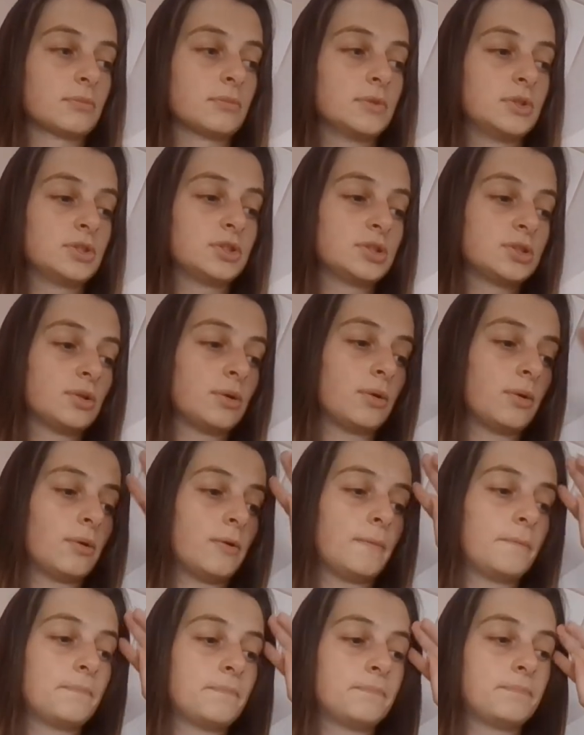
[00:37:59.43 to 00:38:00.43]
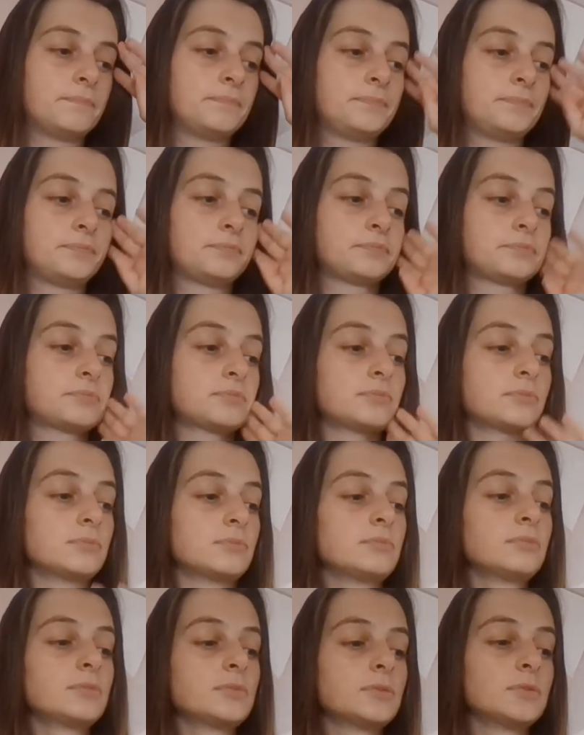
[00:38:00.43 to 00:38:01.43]
So,
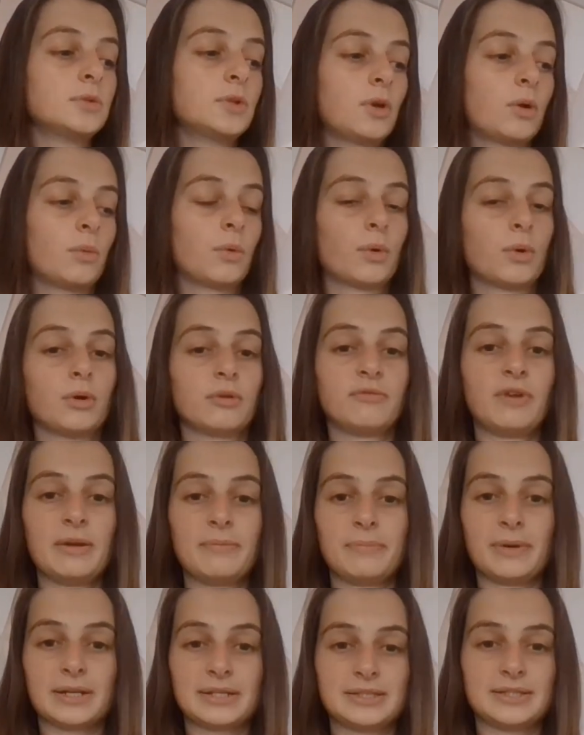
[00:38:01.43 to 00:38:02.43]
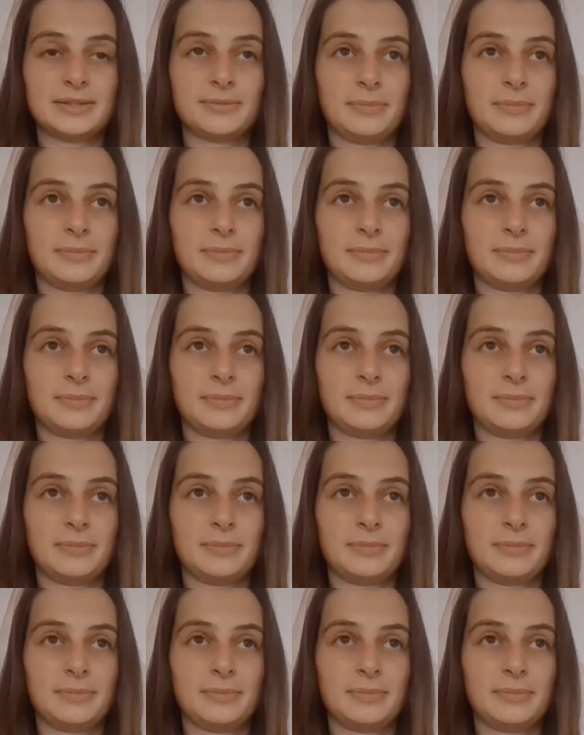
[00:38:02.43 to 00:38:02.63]
we're going right back to the